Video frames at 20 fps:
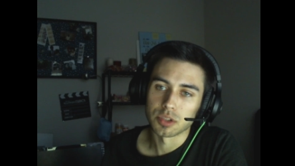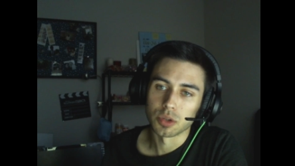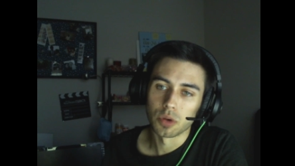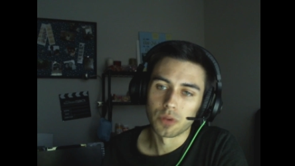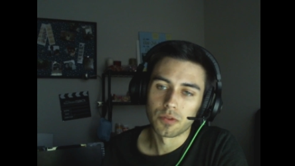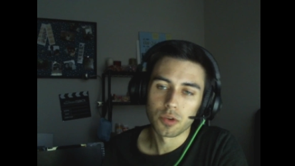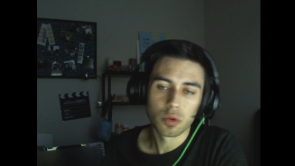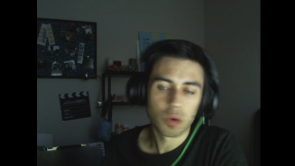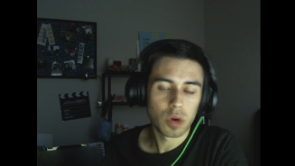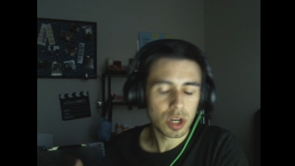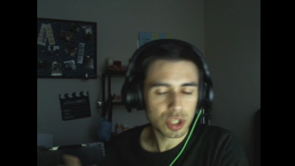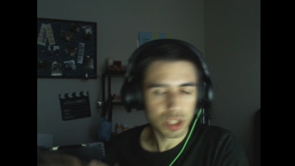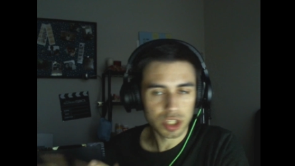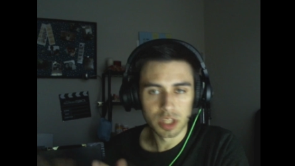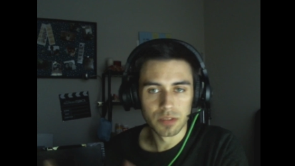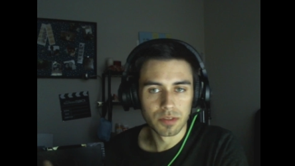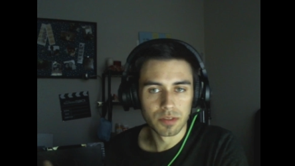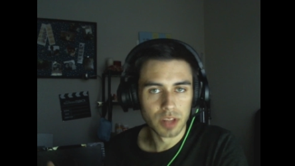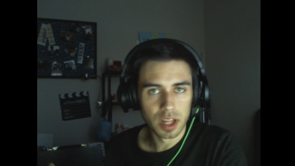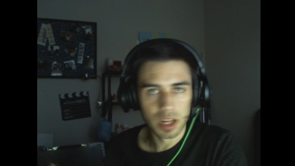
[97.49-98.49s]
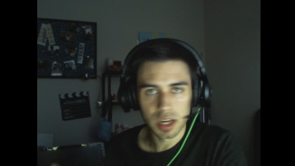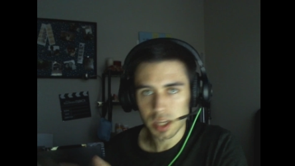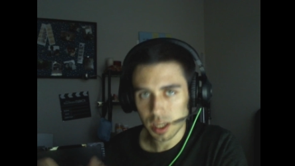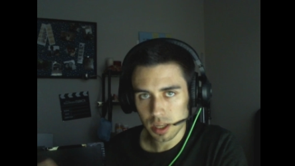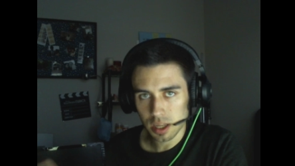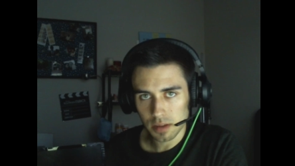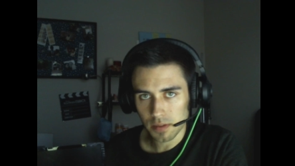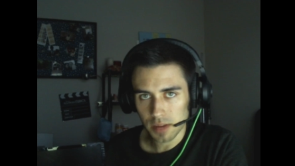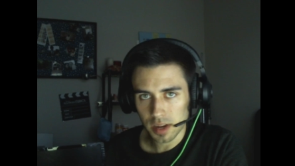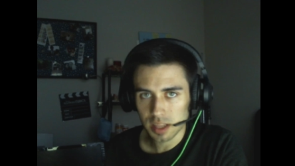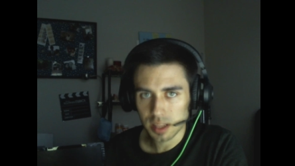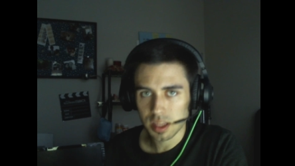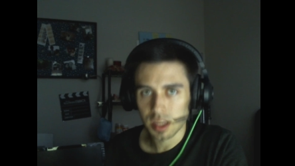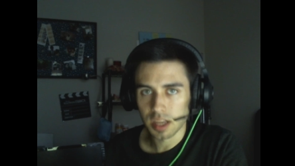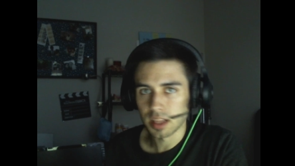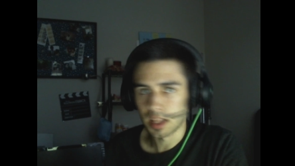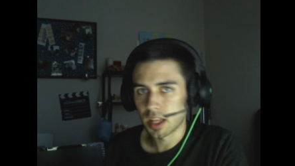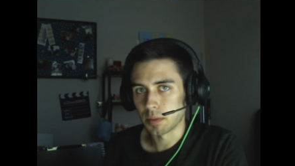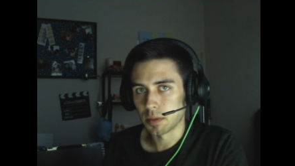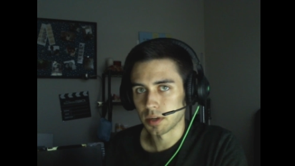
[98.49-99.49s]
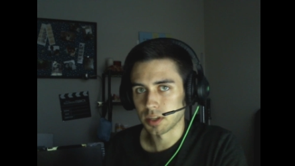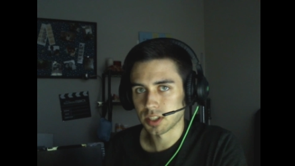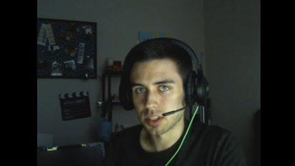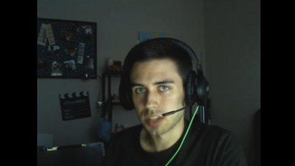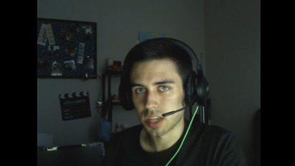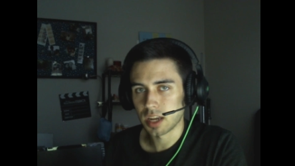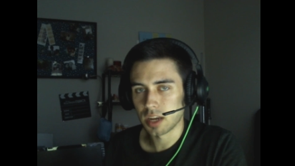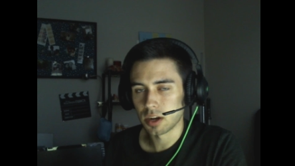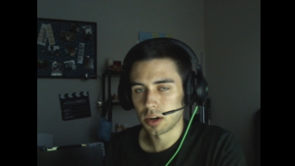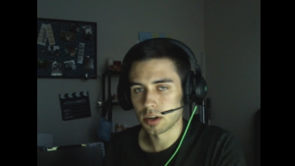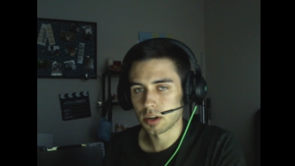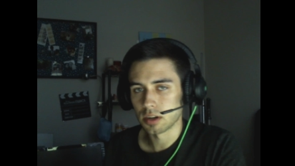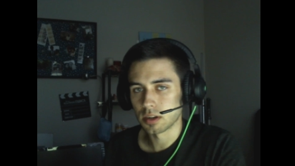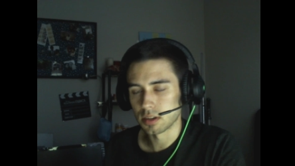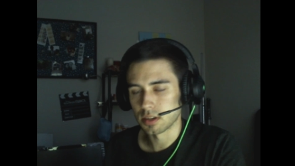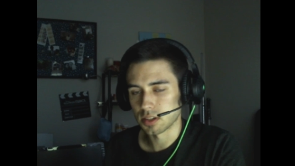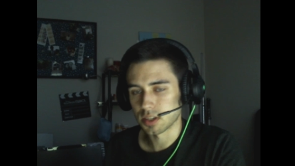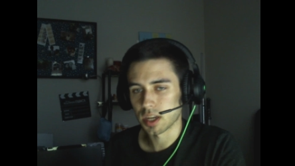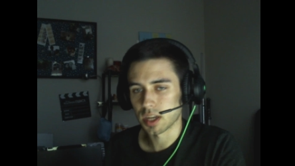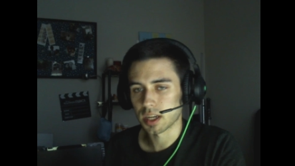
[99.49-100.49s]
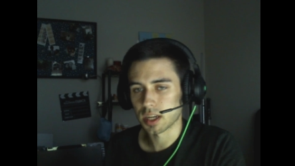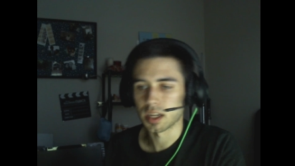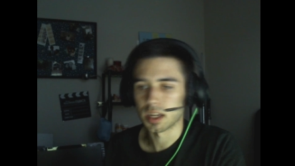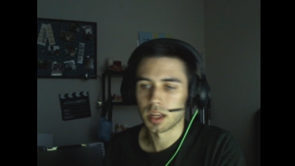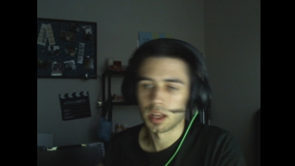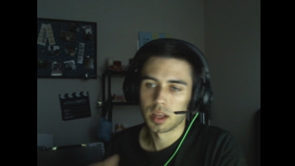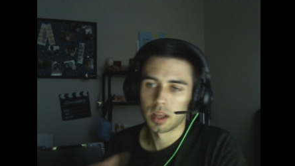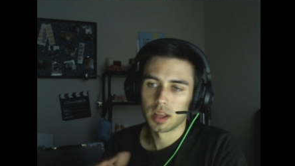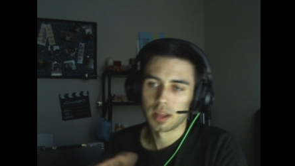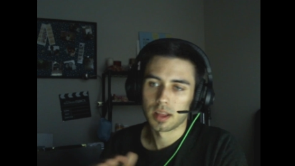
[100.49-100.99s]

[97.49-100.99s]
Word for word: So if you question the validity of anything that I'm going to say here in a second,